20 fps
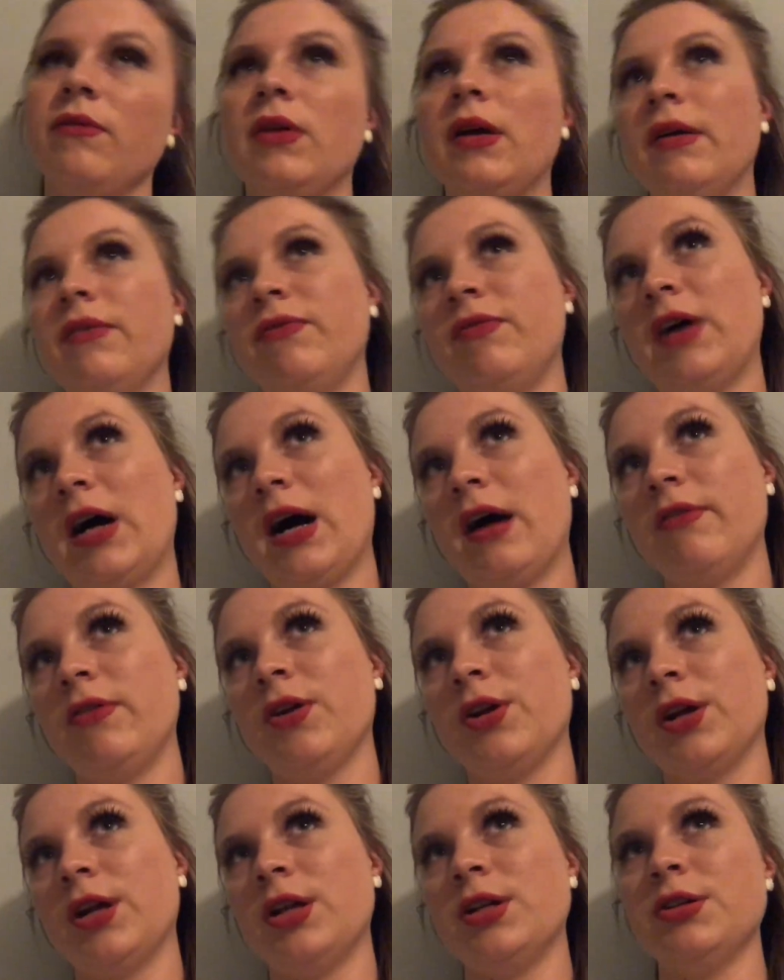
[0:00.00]
at 5,
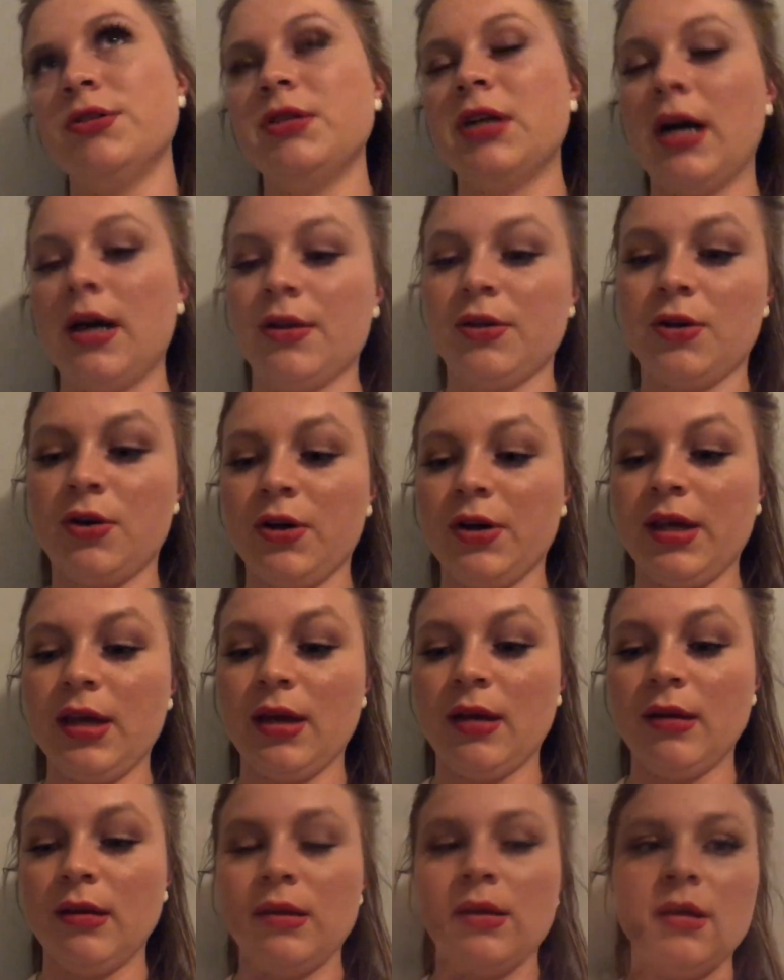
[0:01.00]
you're going to do Tylenol
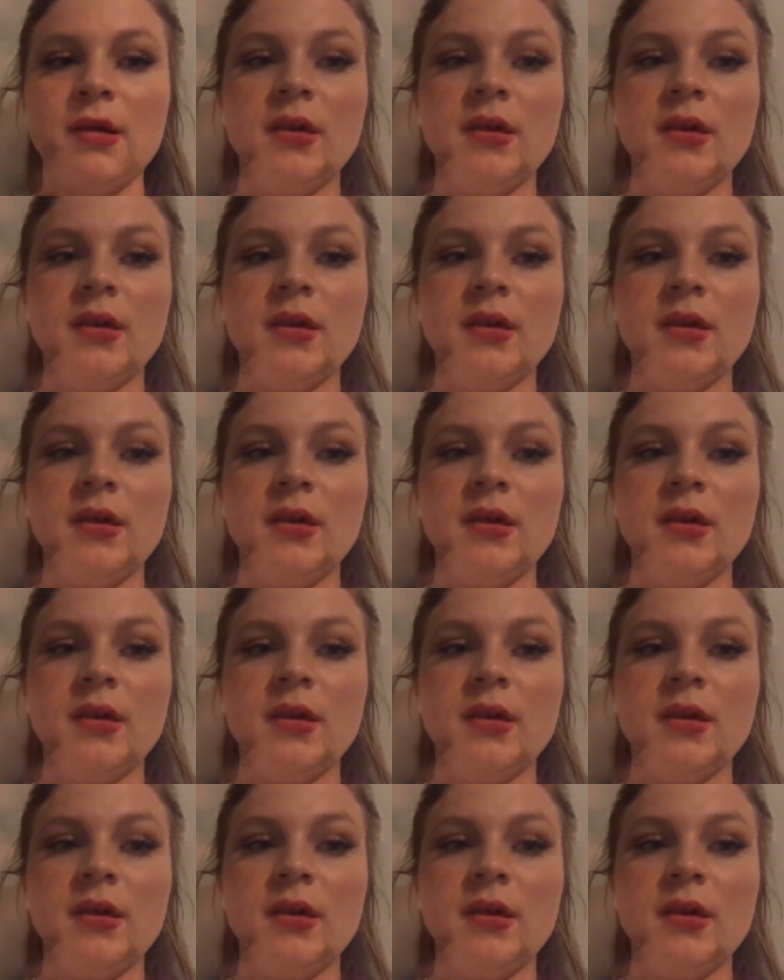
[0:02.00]
again.